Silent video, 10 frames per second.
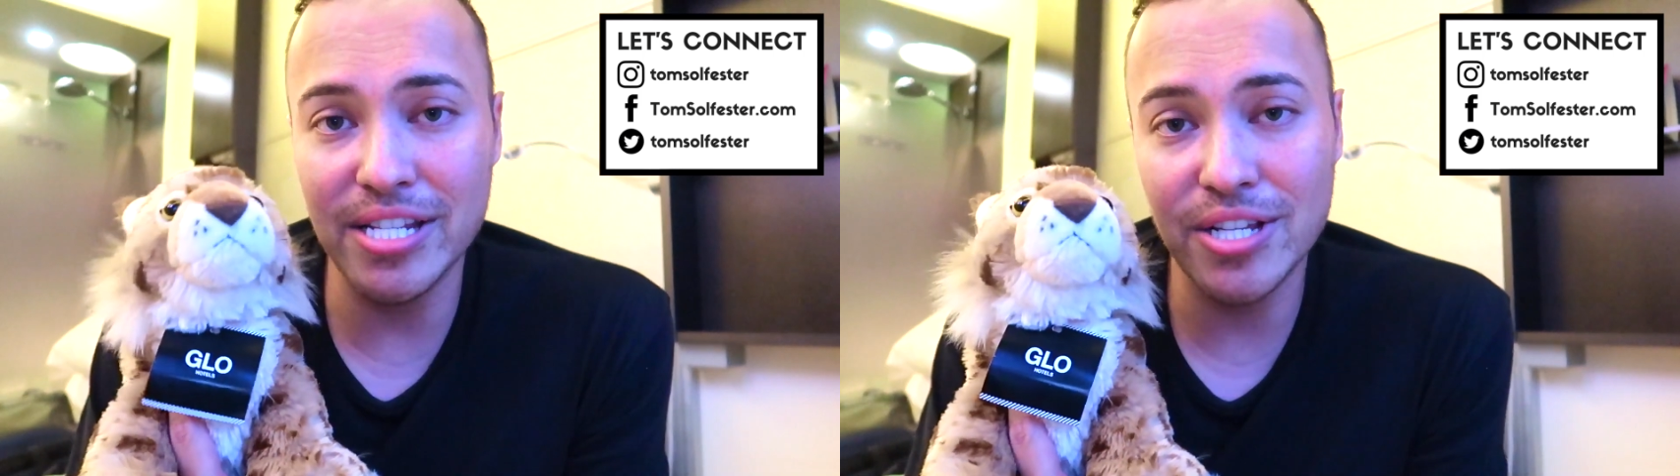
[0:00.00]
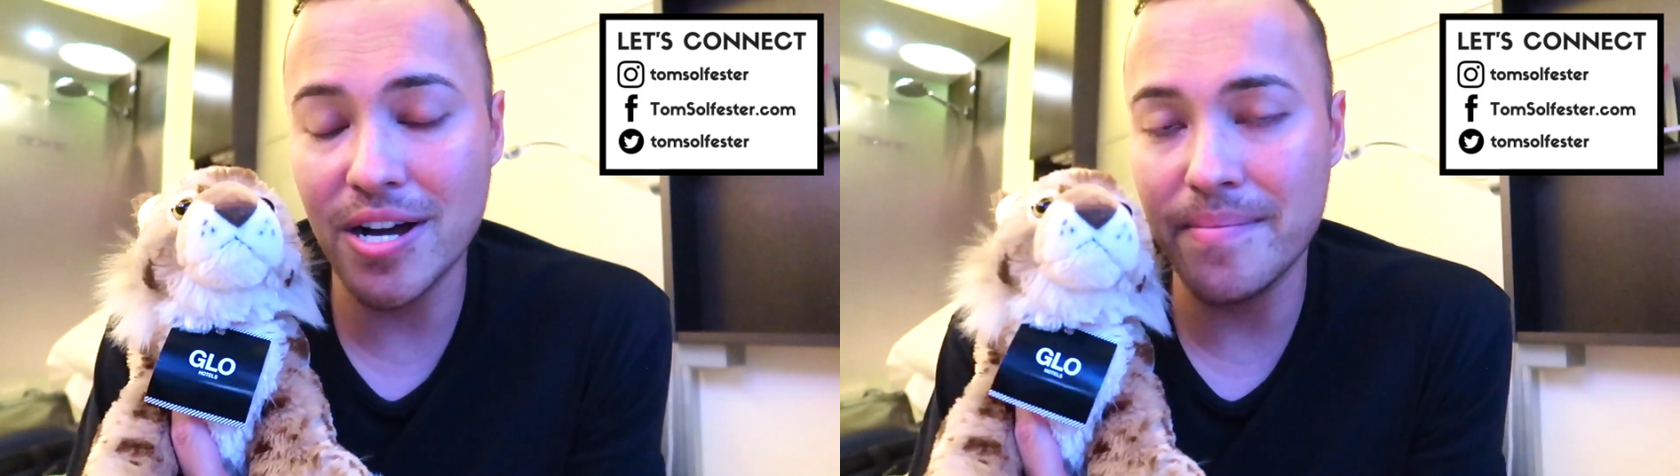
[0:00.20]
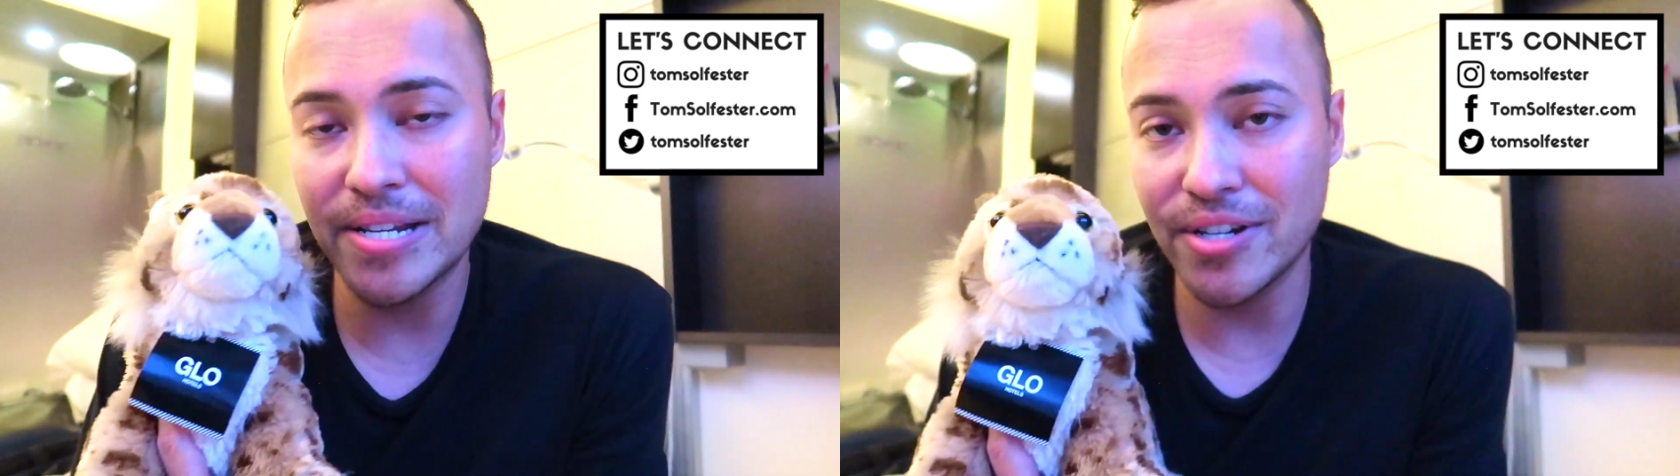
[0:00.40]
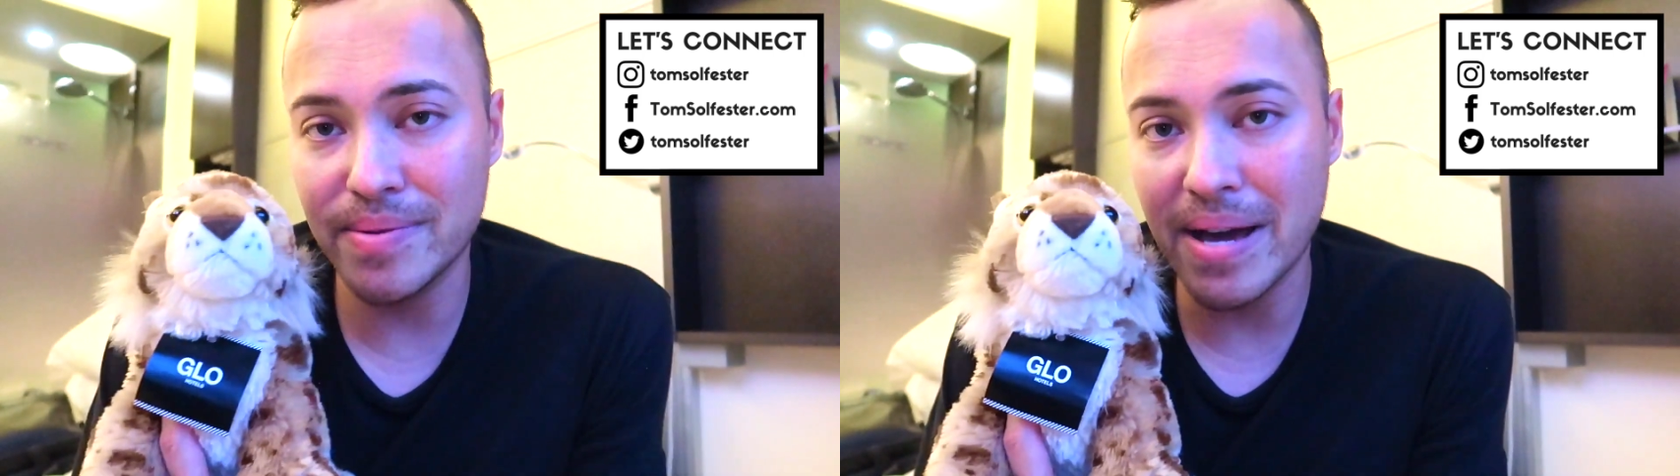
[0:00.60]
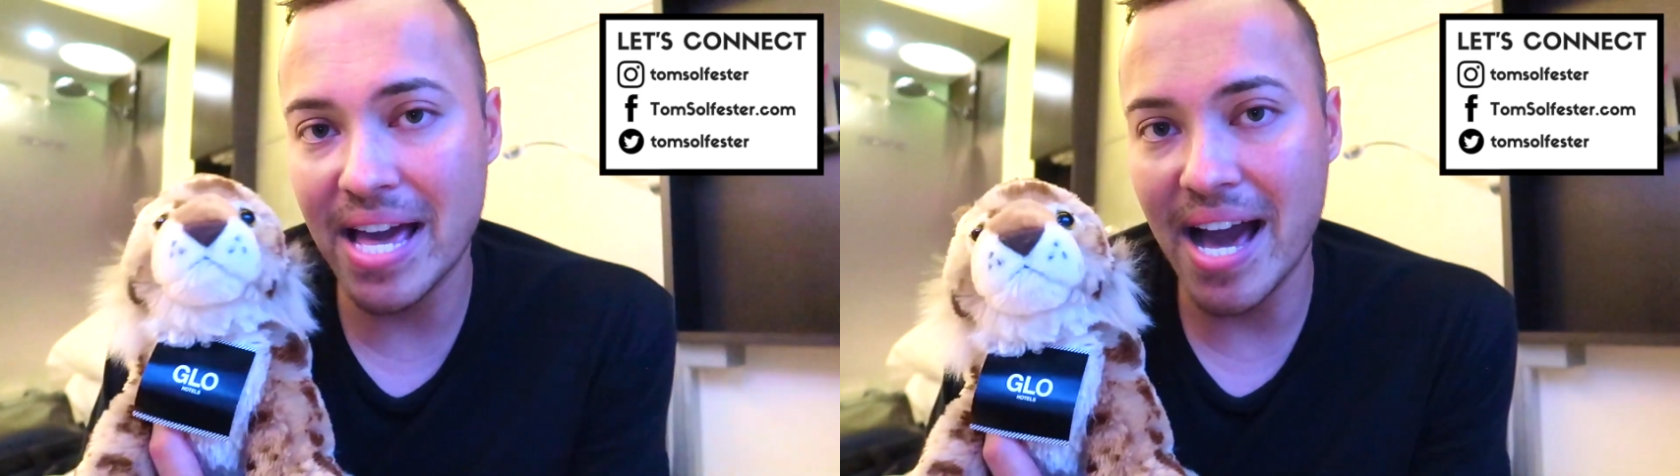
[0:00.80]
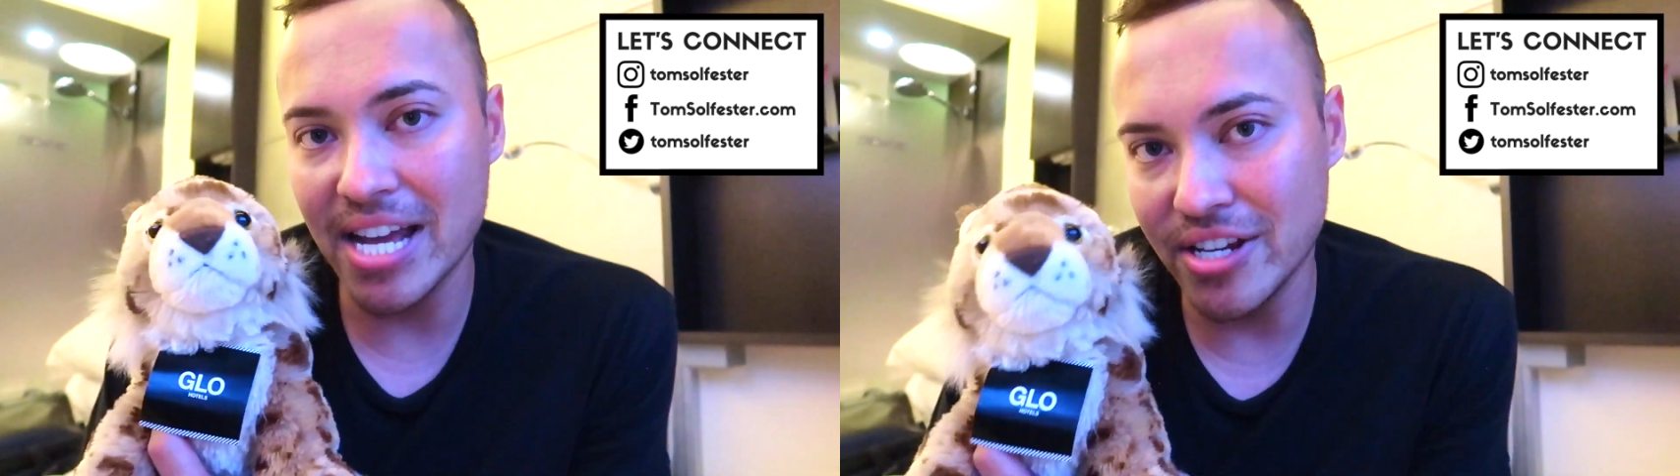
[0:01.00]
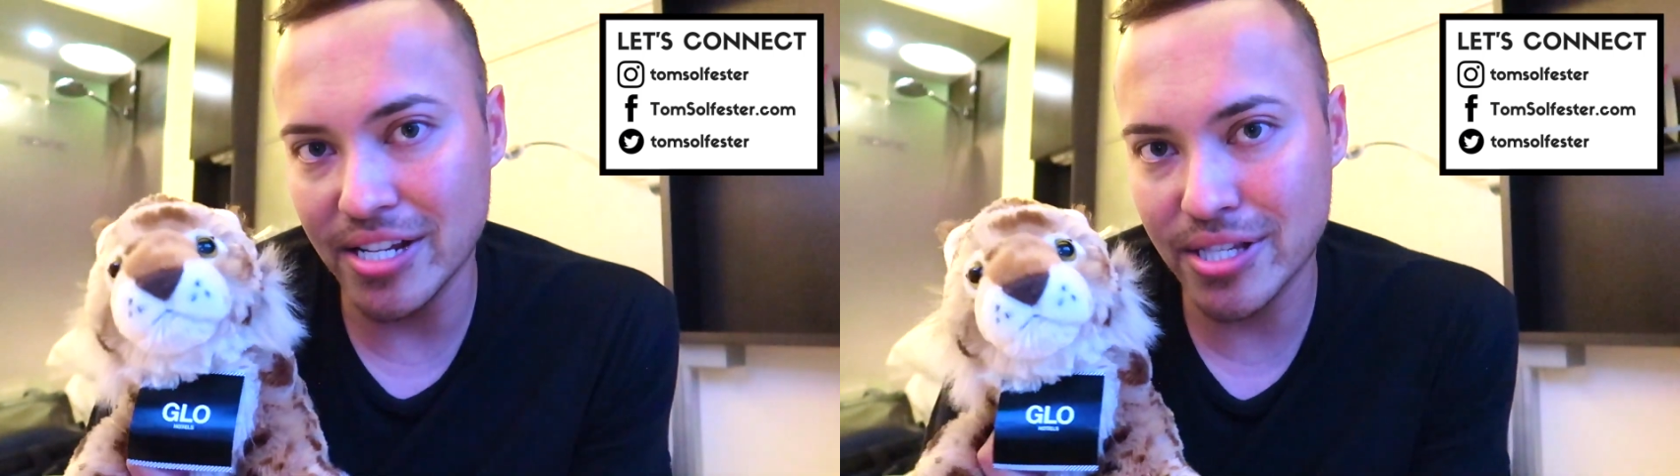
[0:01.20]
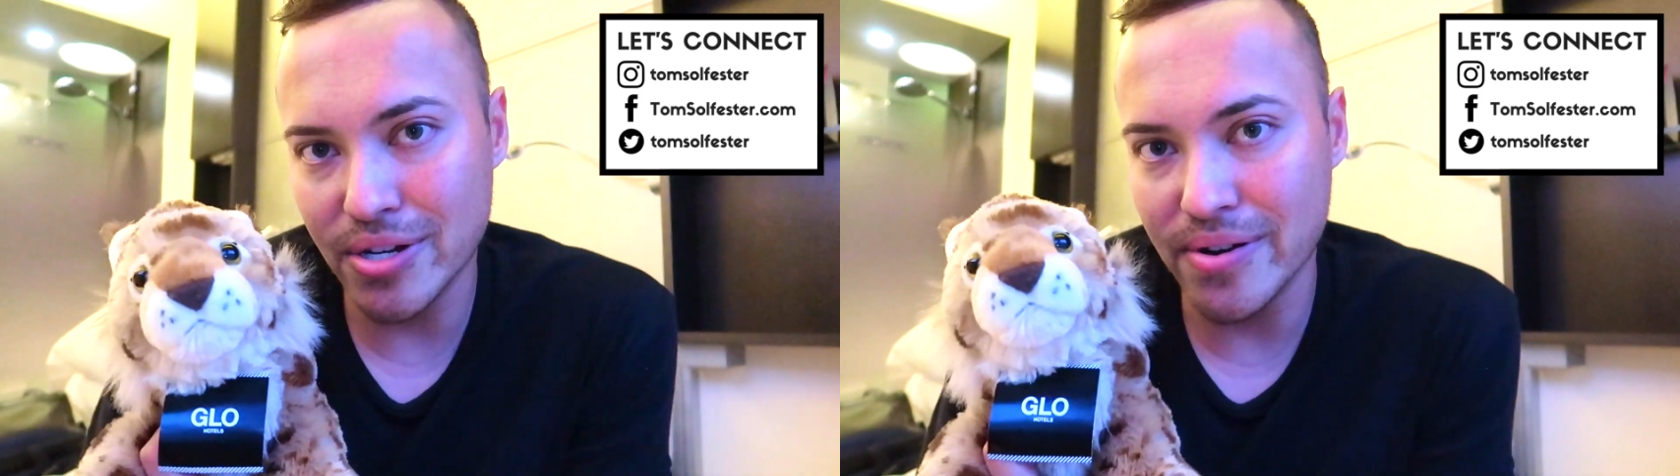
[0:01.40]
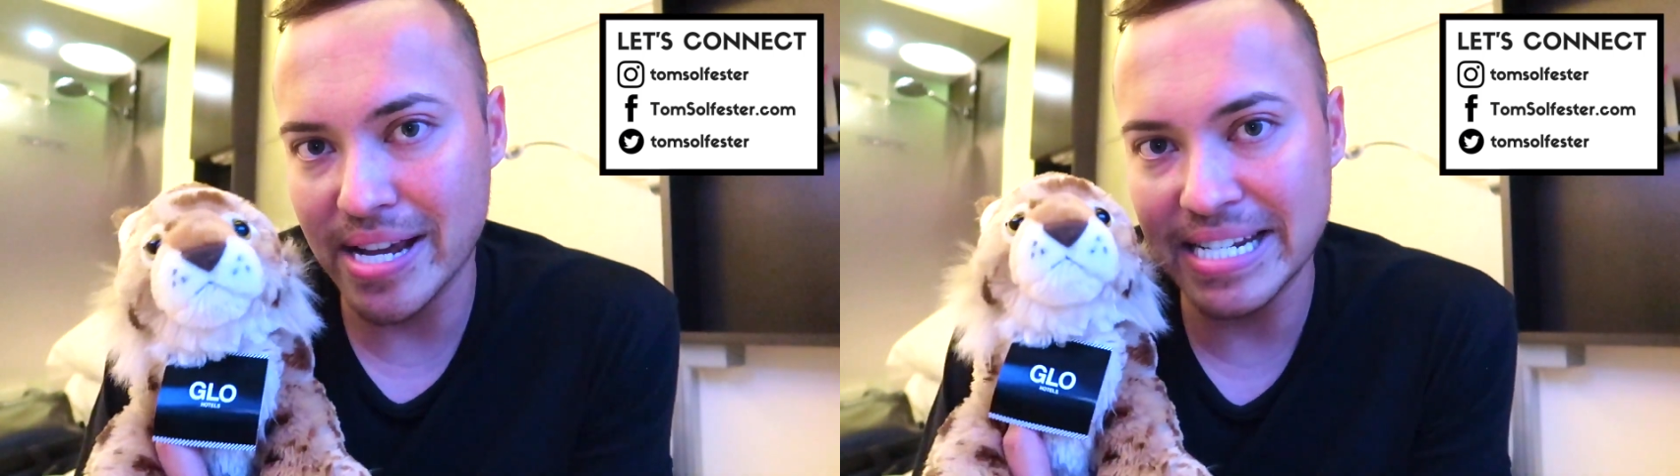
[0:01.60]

just comment on my IG story